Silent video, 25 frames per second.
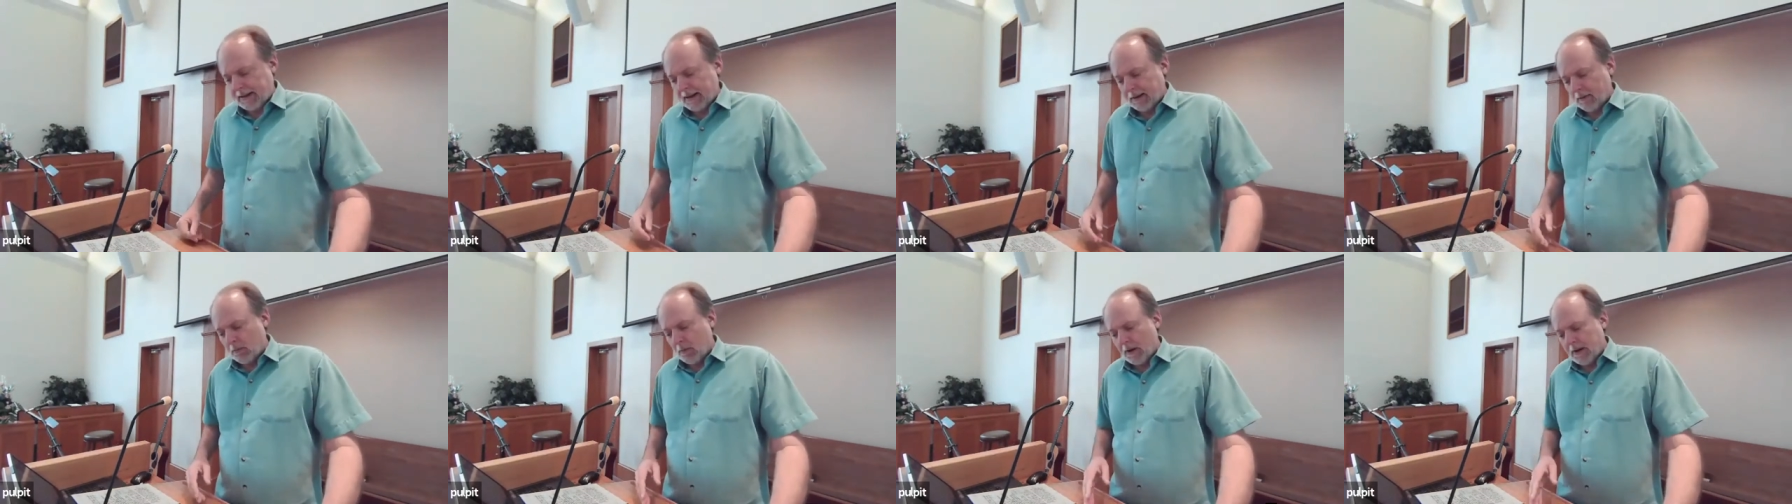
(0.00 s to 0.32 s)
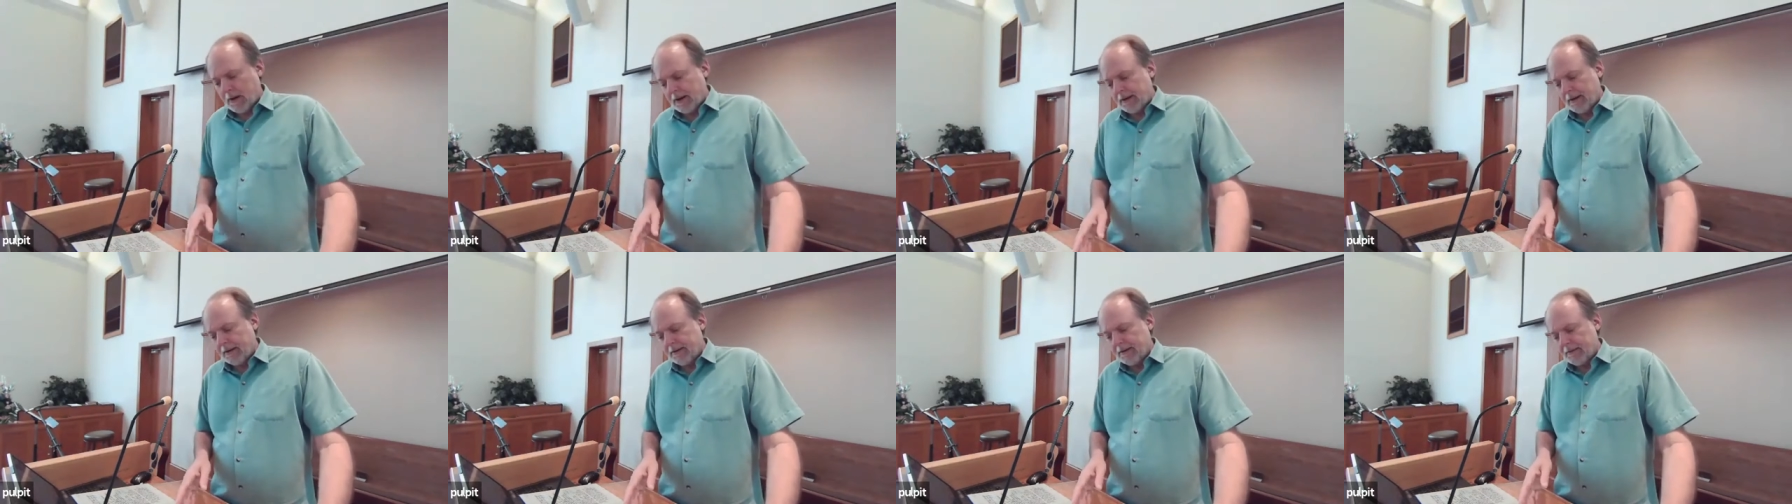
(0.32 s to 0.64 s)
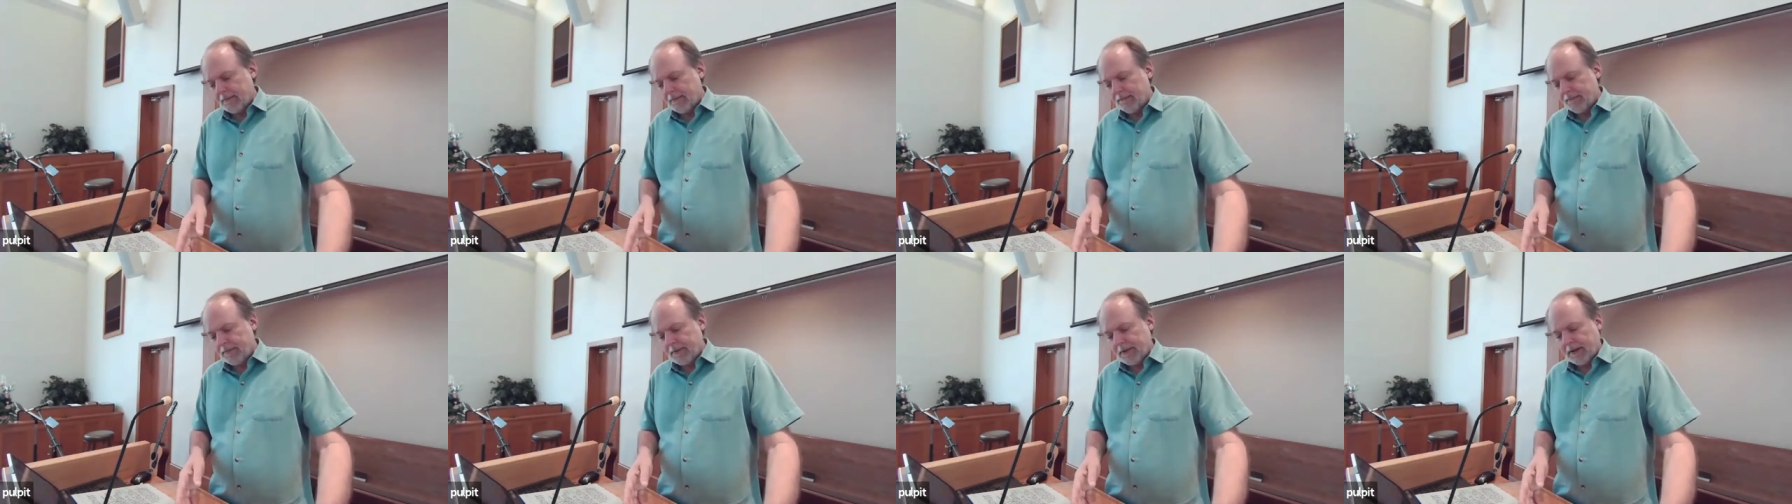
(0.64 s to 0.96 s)
I want to
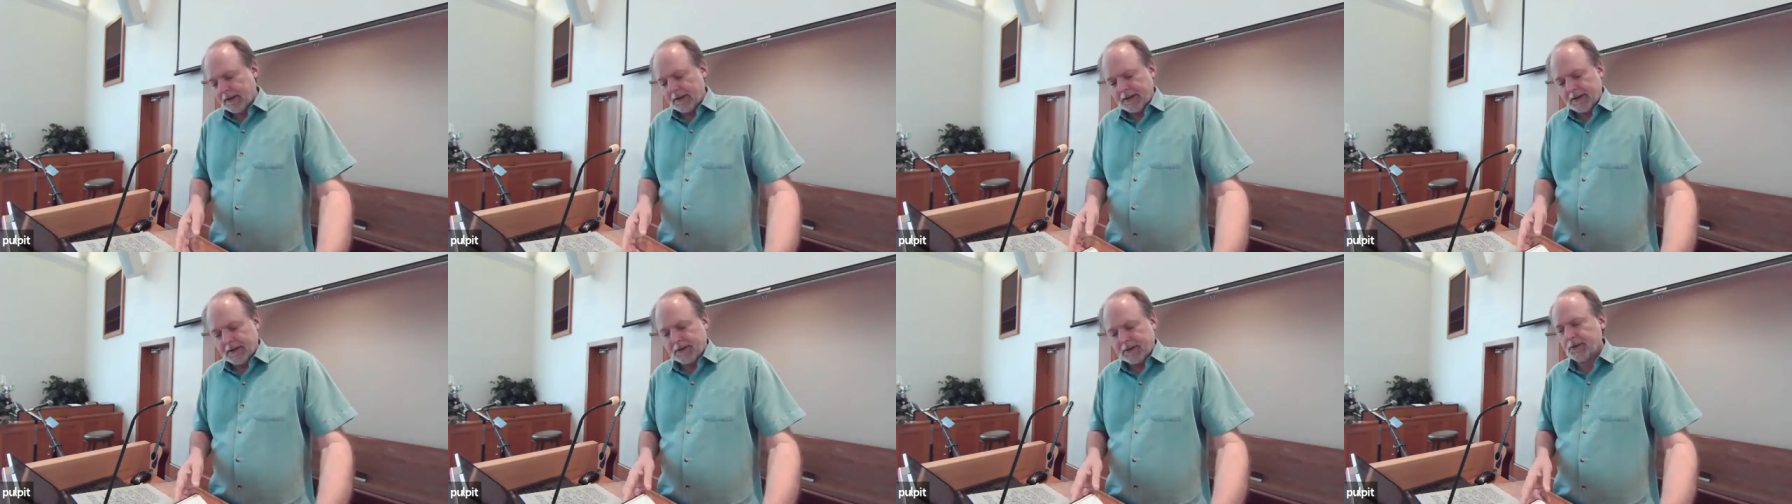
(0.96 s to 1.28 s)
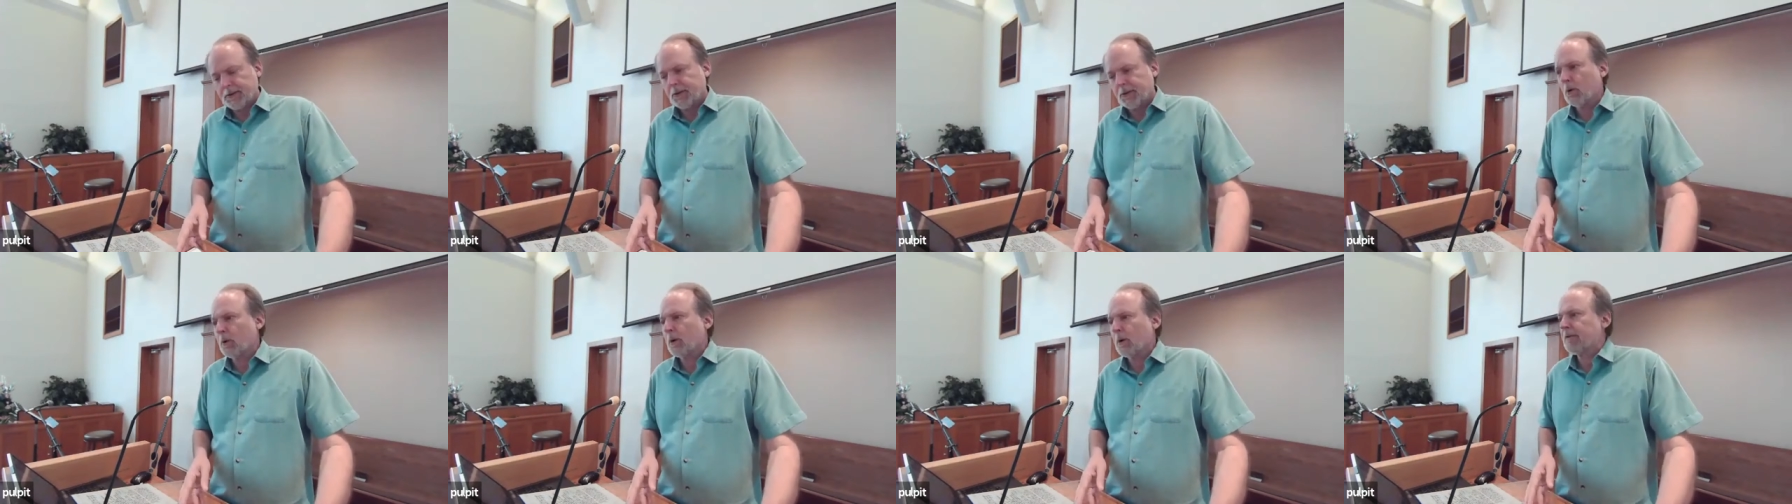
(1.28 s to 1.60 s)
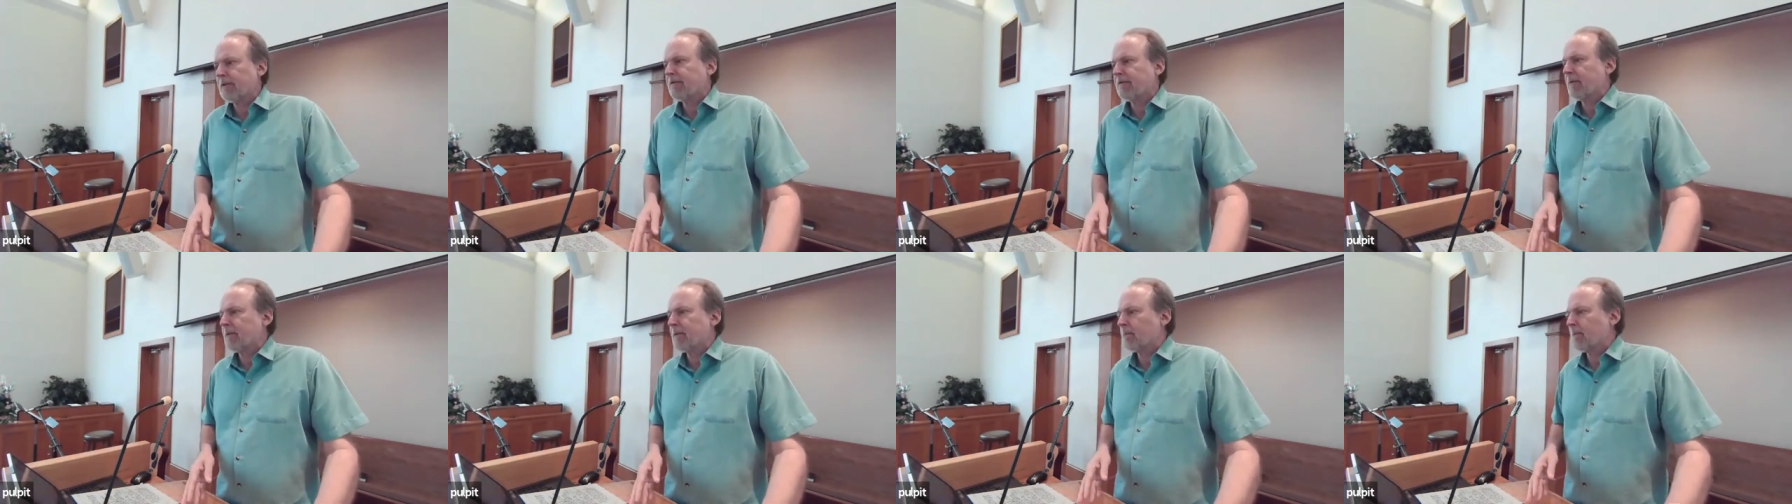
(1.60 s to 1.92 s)
tell you a story
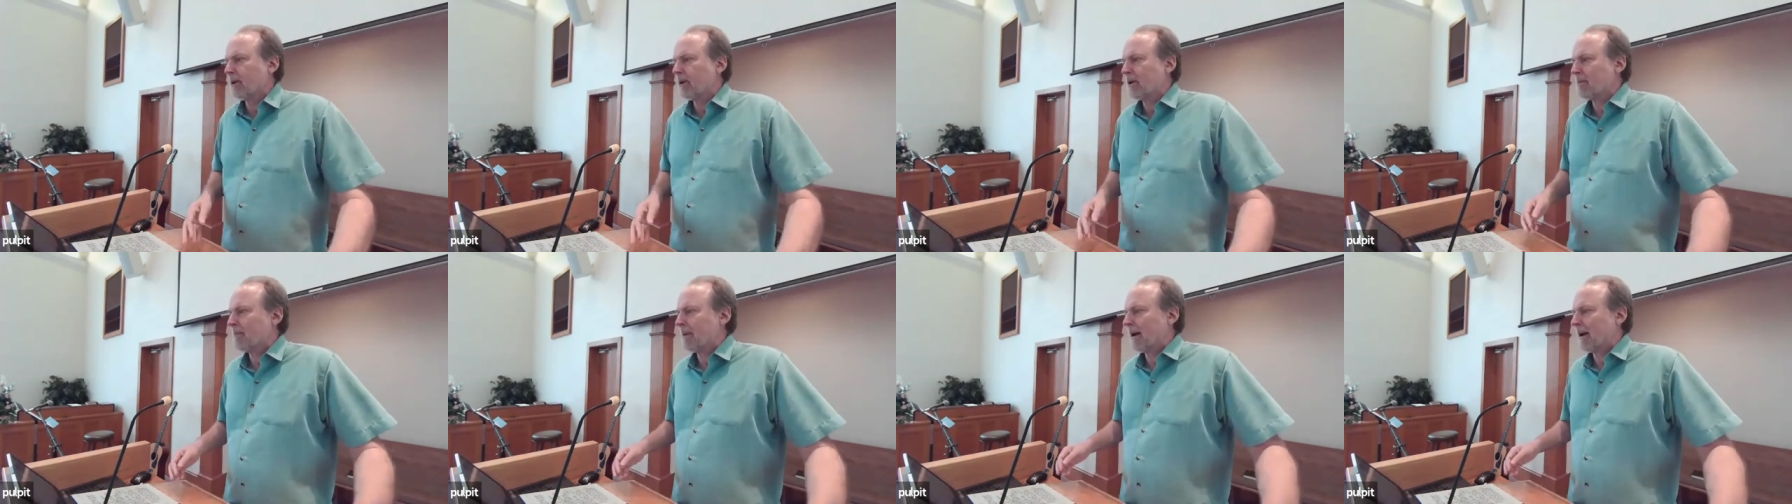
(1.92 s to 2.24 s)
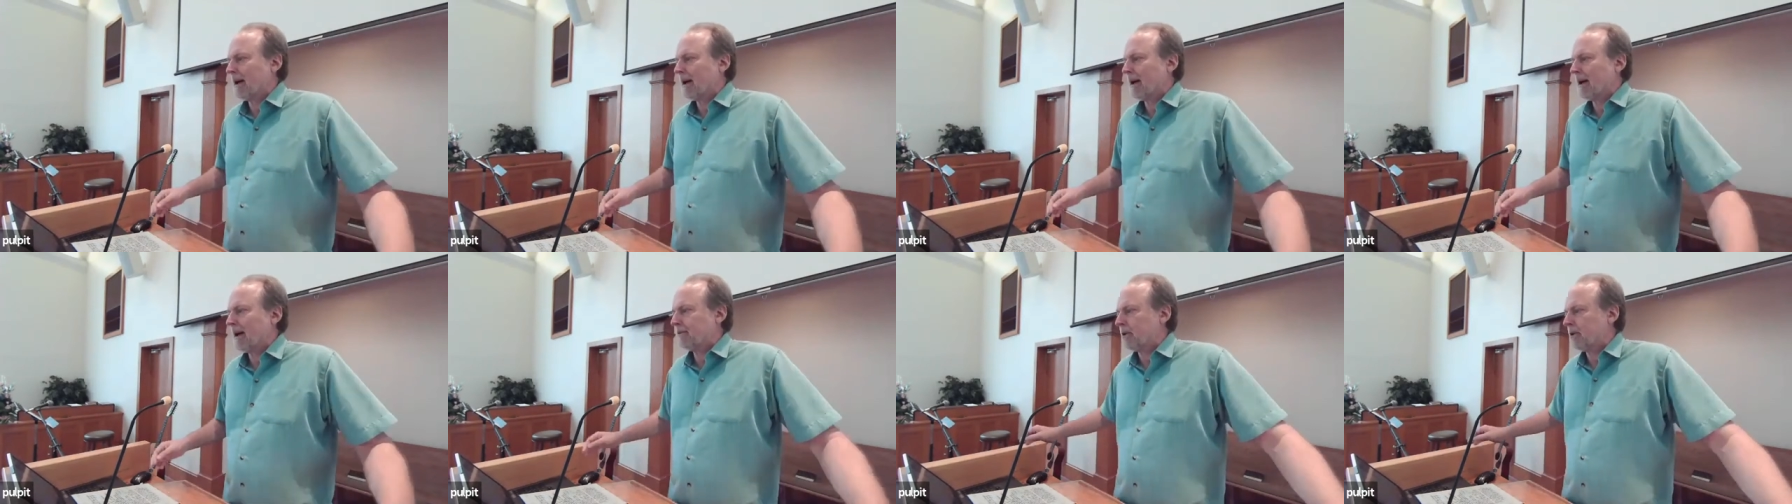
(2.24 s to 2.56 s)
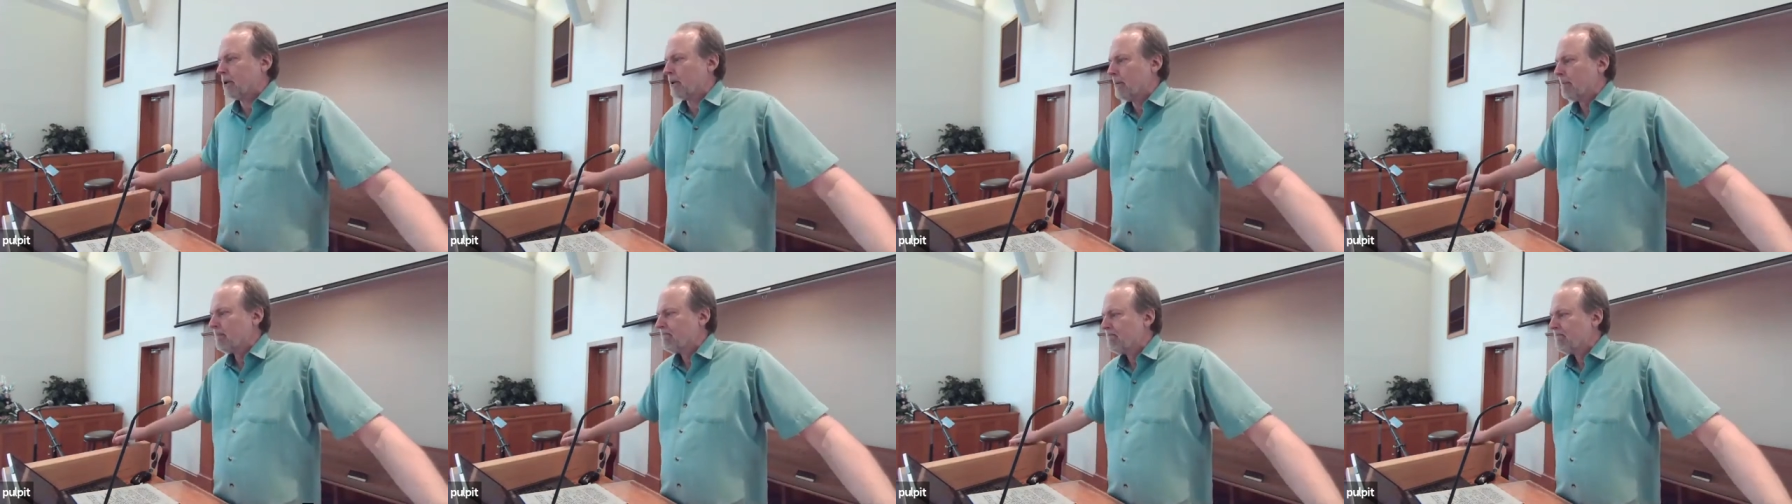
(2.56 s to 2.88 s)
from the book of
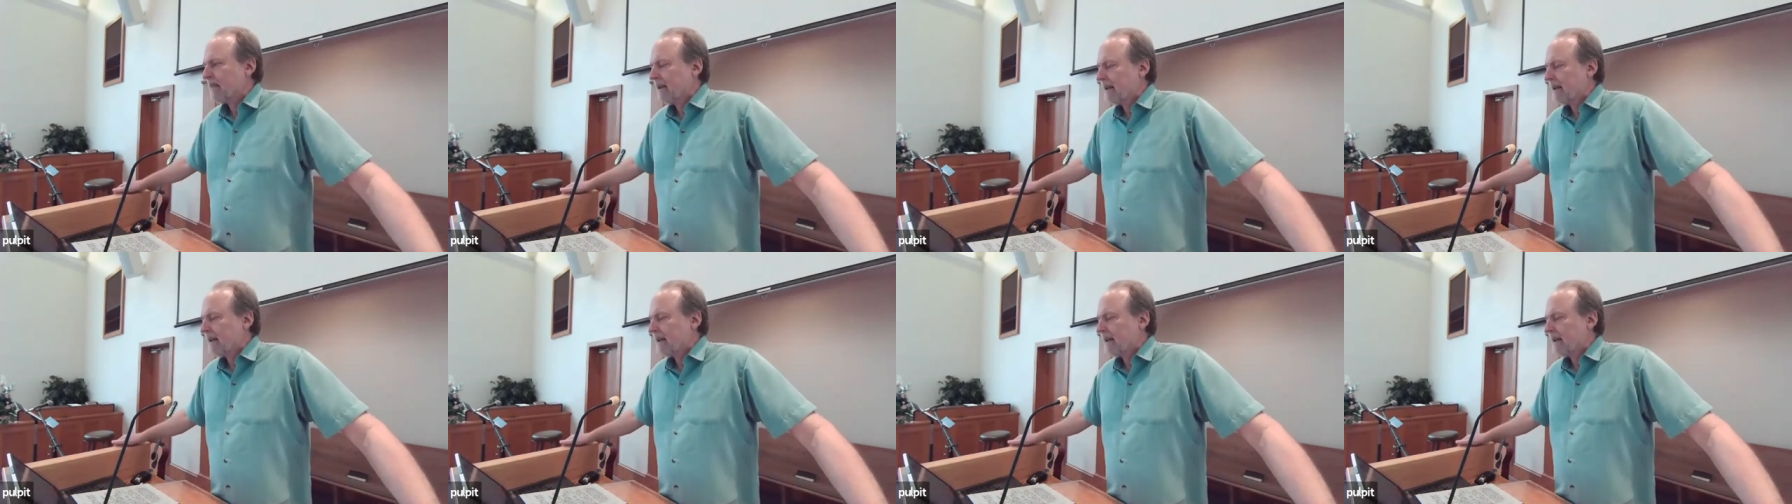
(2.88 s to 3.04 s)
Matthew.